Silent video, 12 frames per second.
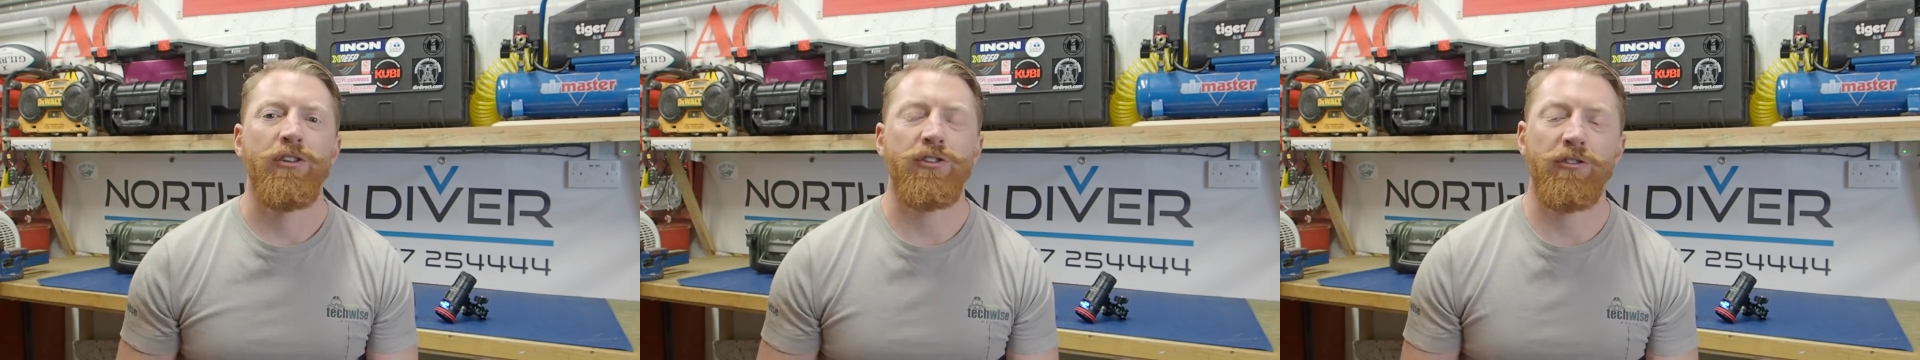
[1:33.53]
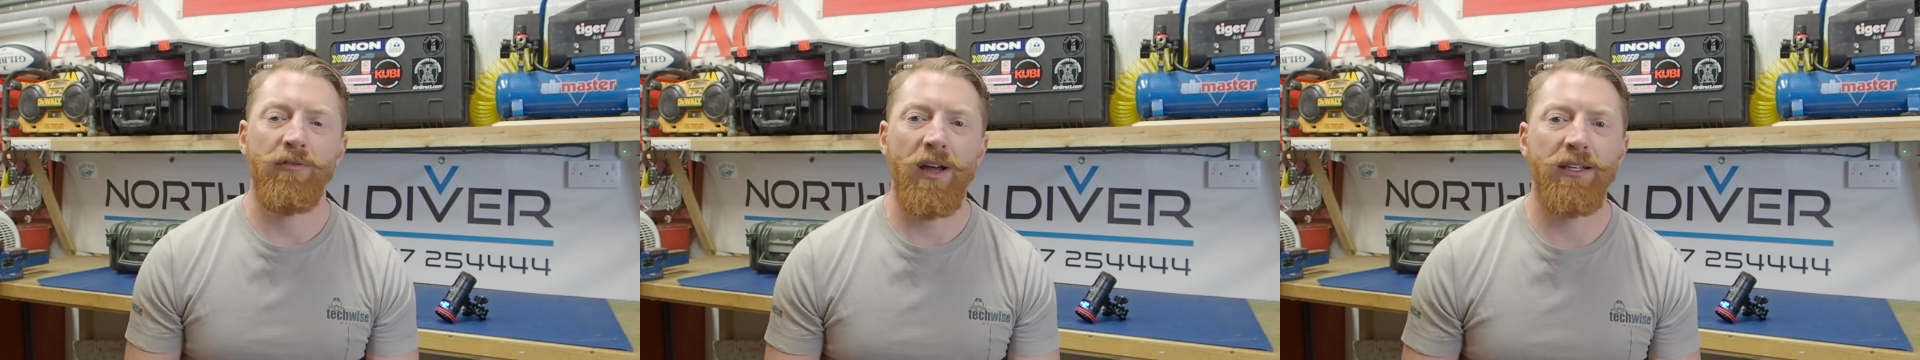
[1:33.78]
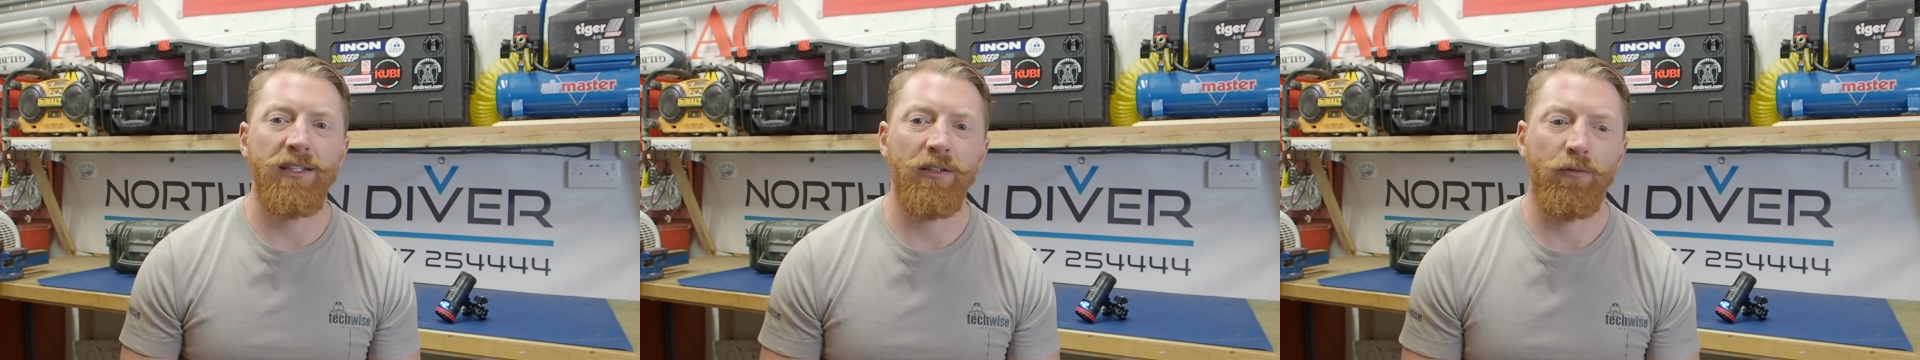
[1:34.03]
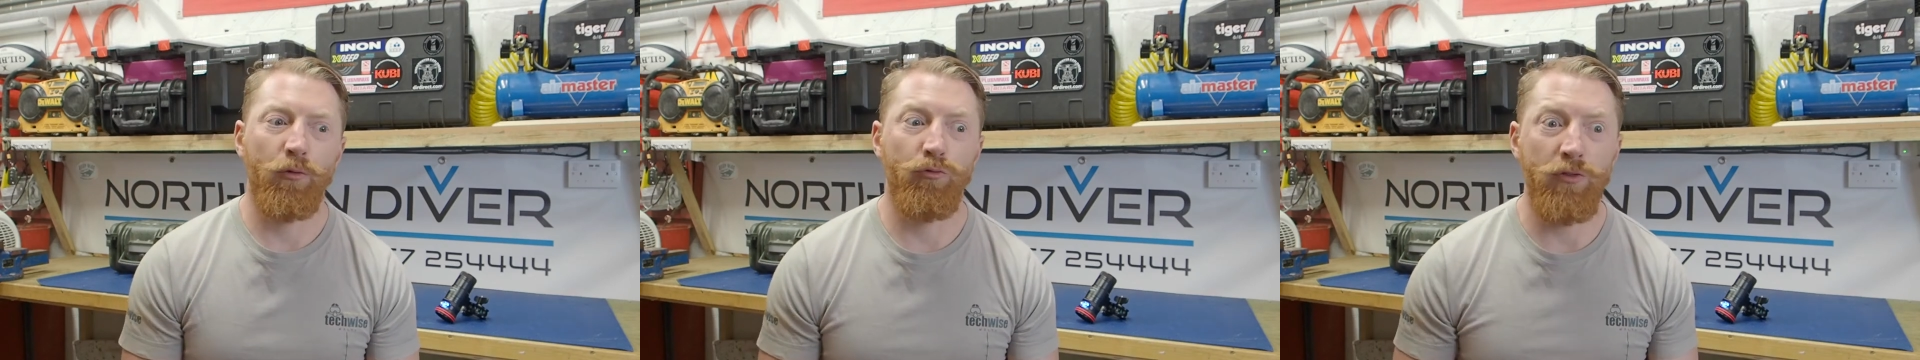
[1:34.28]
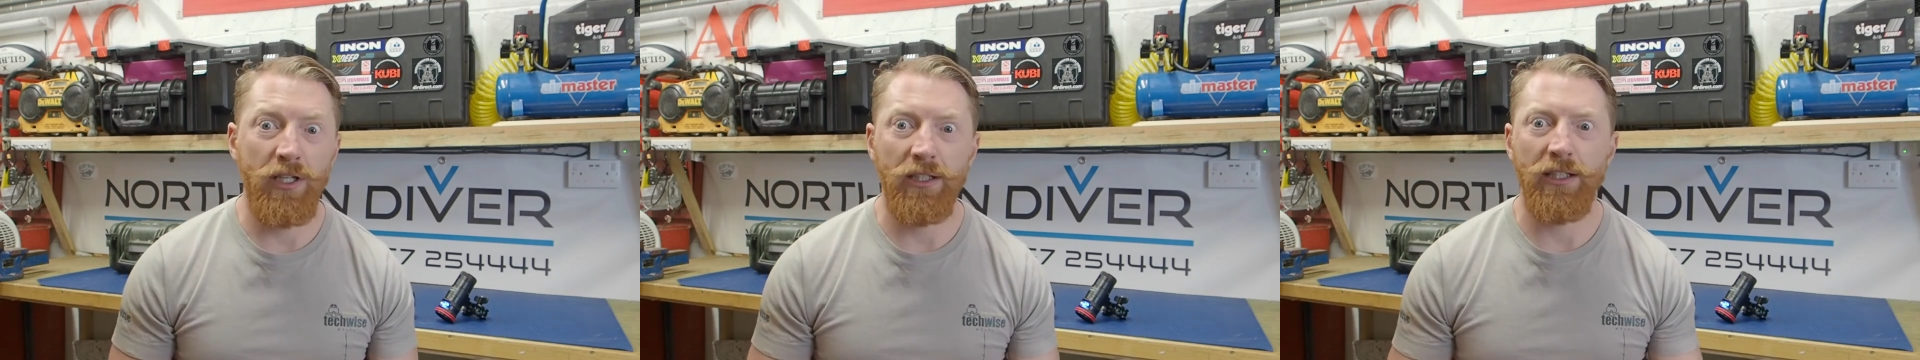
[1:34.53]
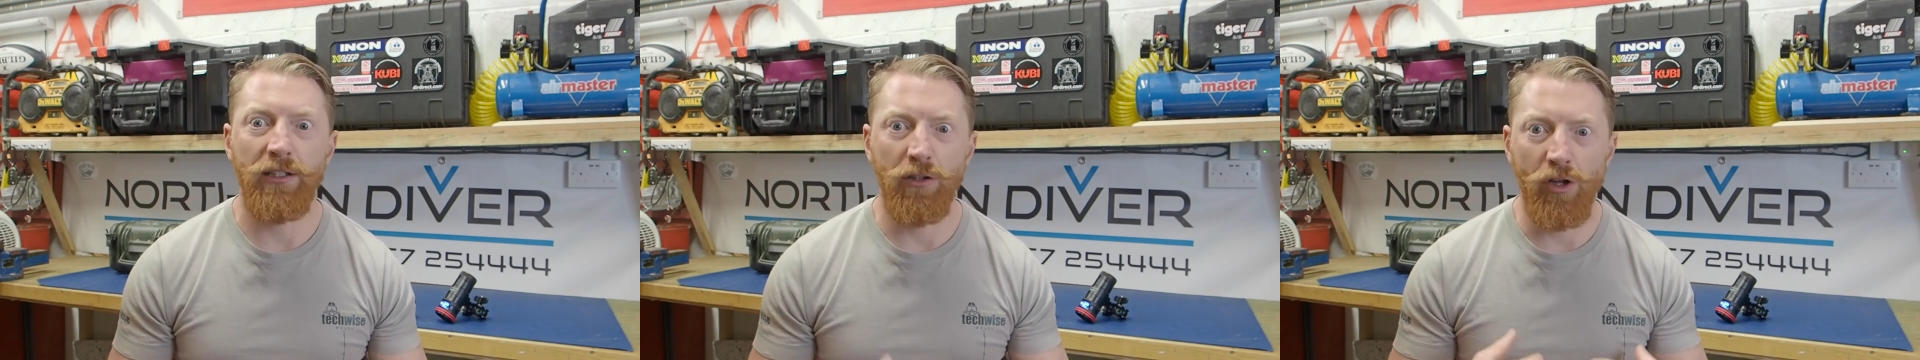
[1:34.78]
so they're ideal for
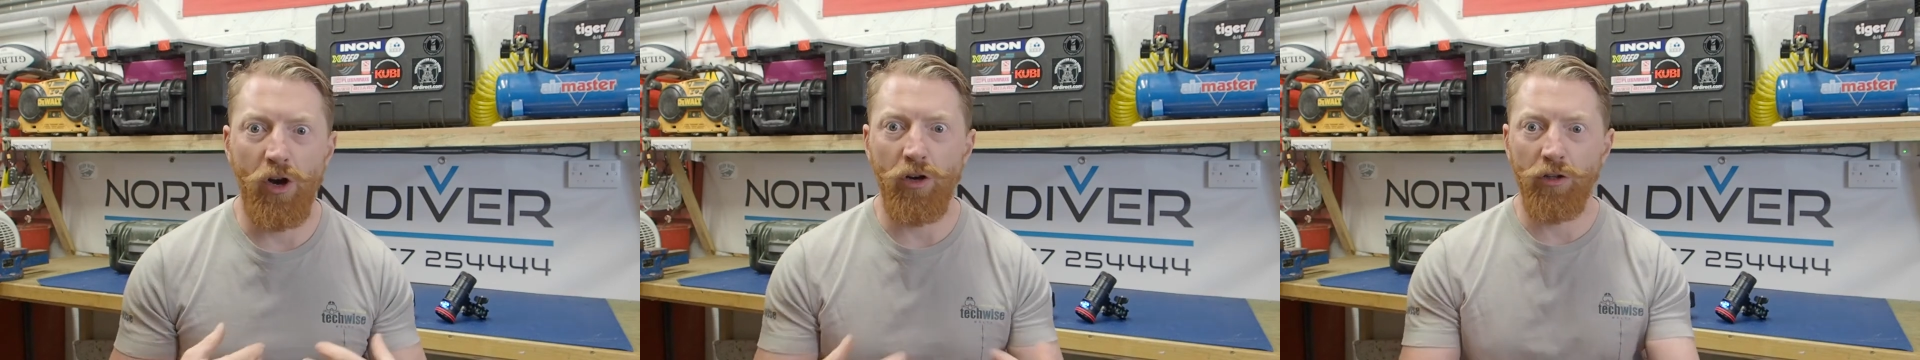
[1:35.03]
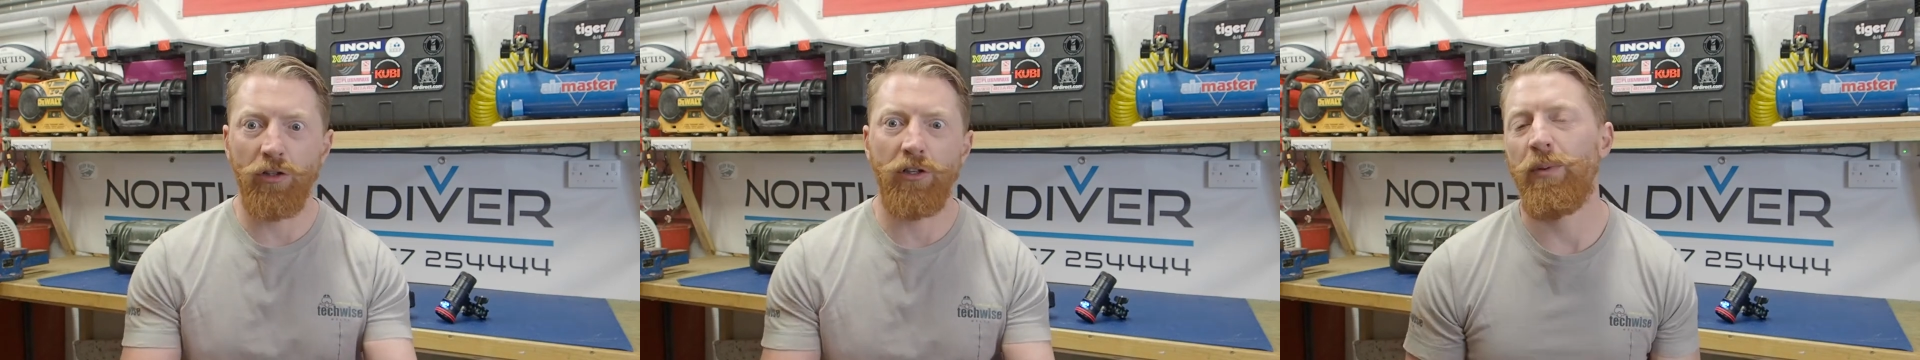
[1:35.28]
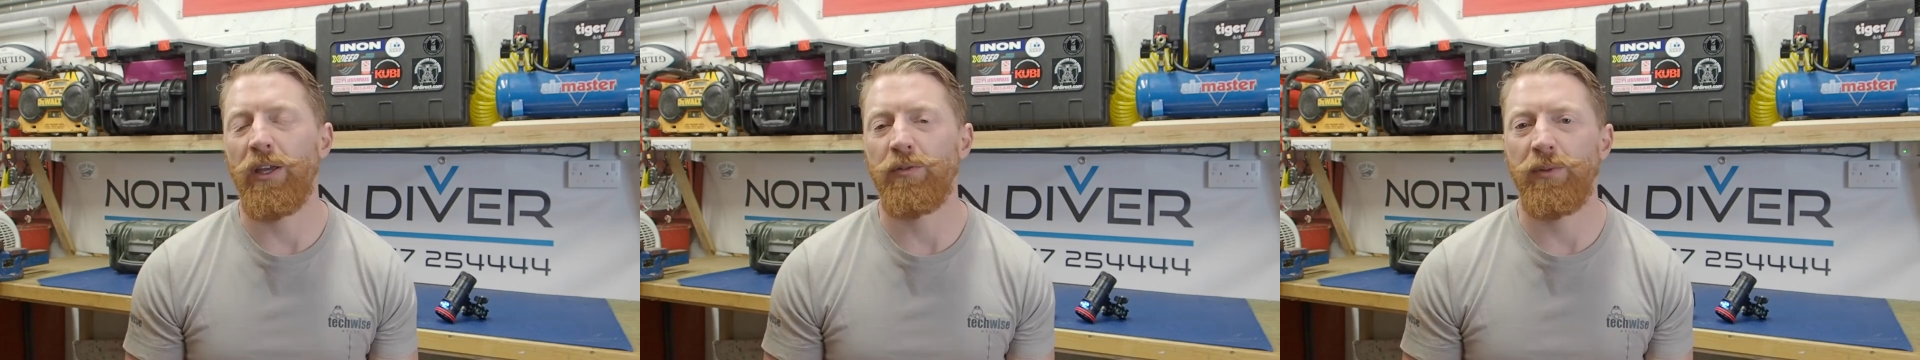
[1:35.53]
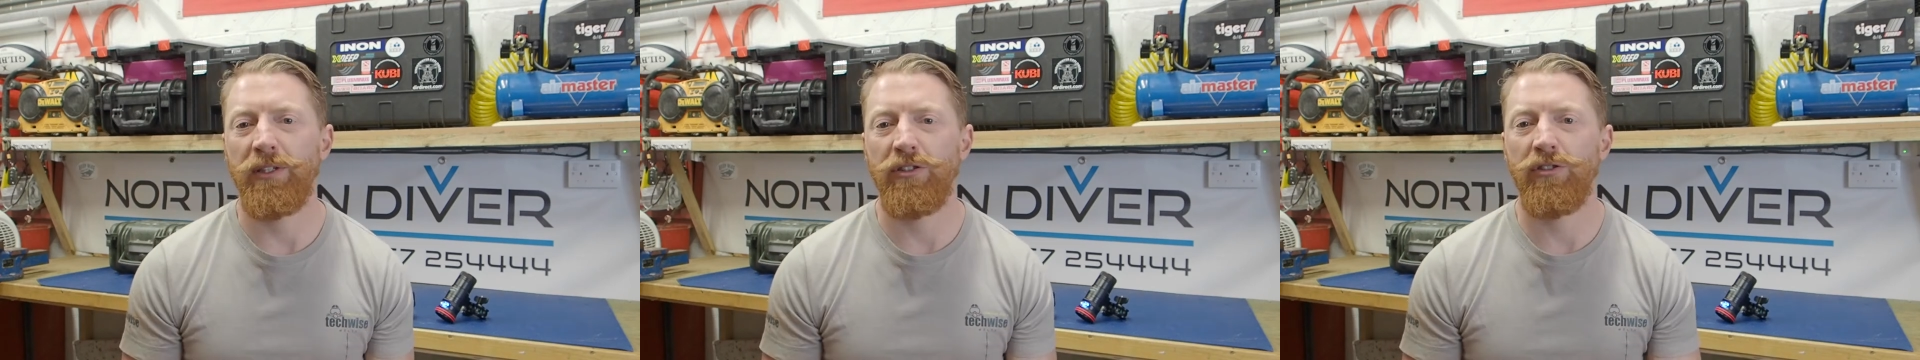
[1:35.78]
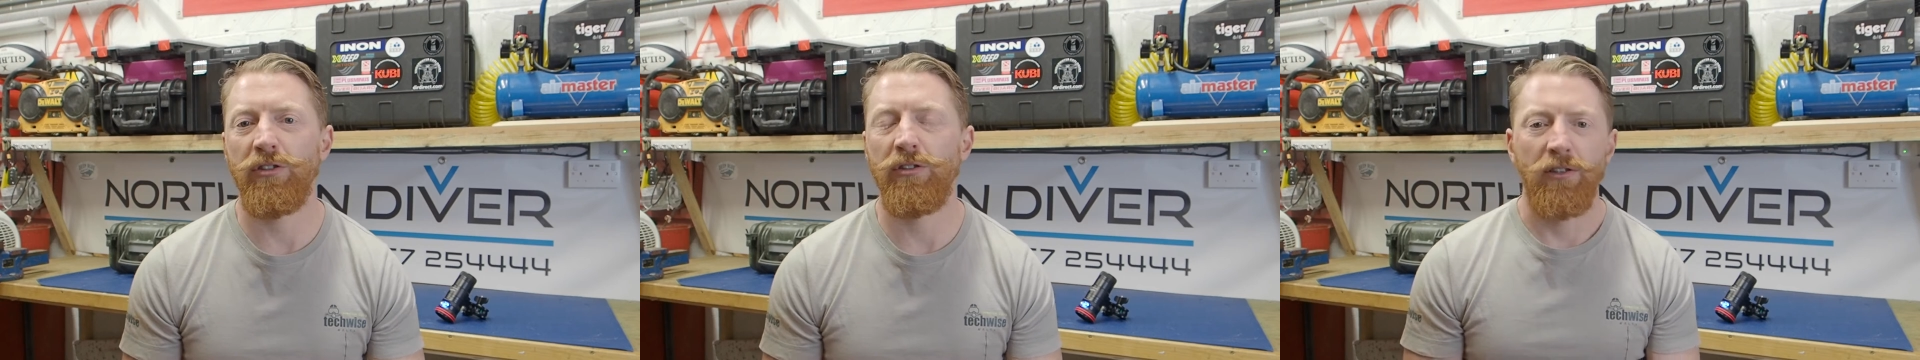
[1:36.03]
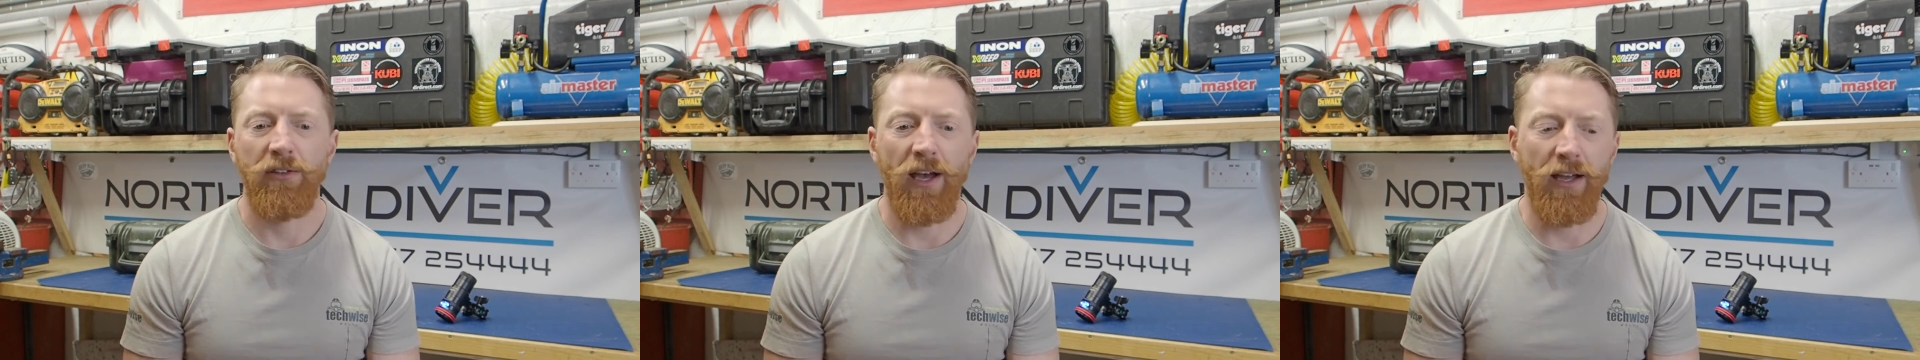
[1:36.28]
really long expedition
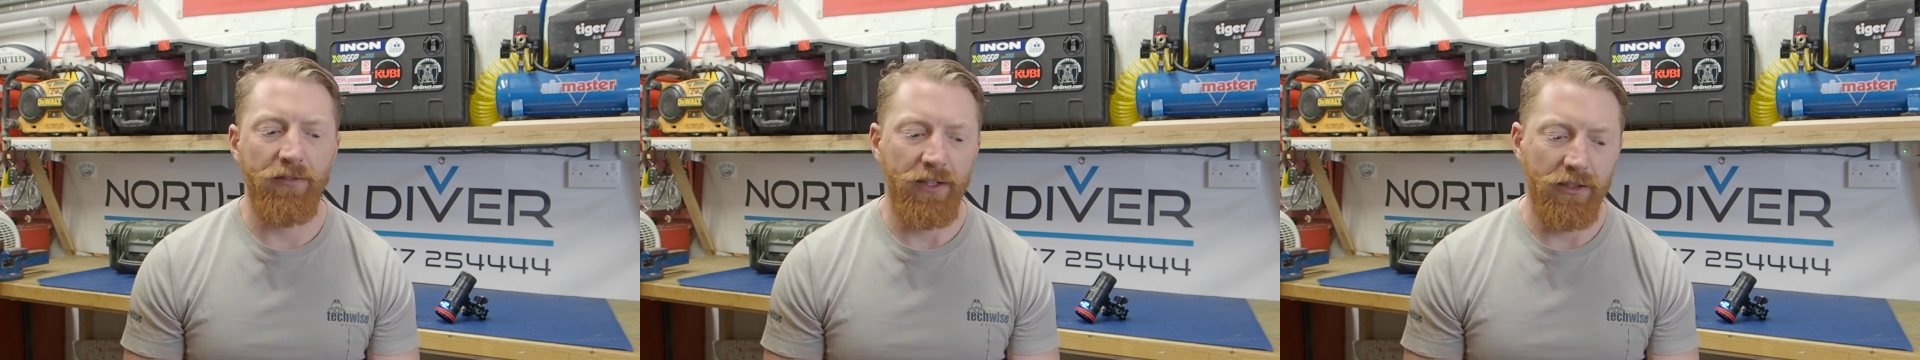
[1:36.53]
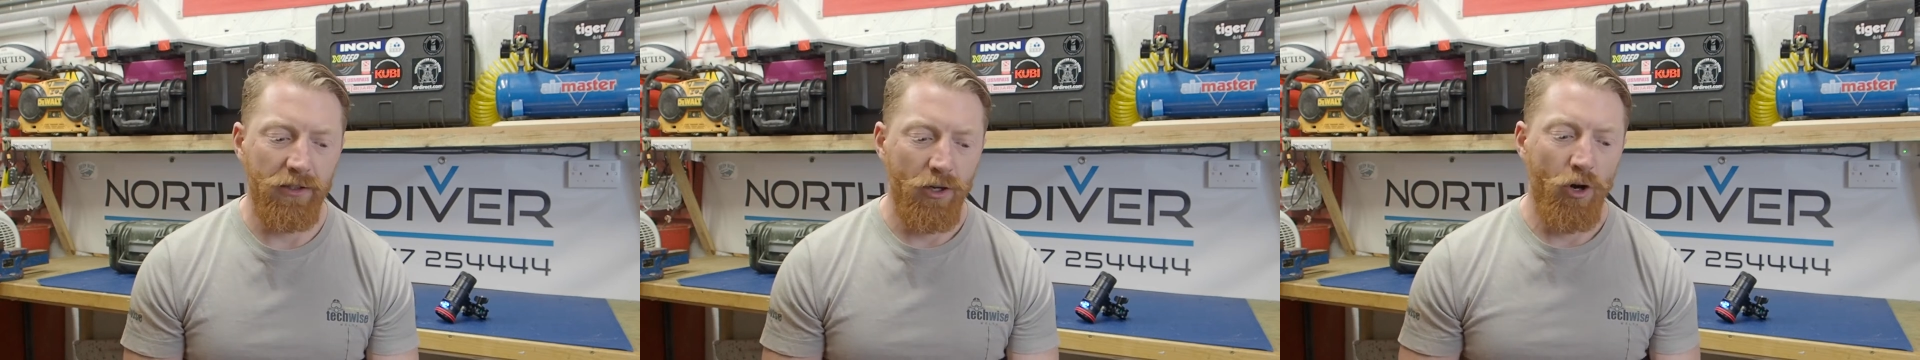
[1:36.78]
diving